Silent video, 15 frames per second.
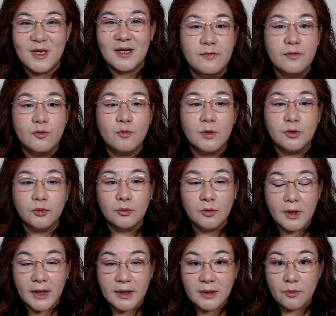you were to look at
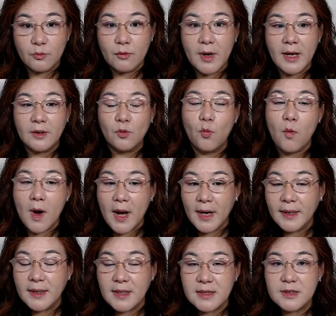the rat, why
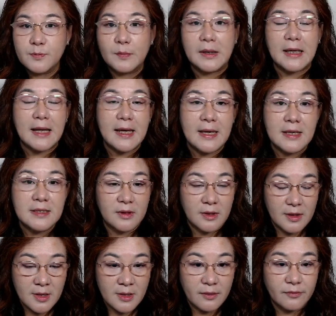is placed in
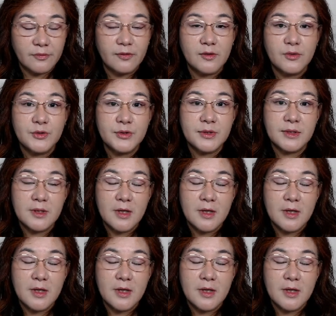the first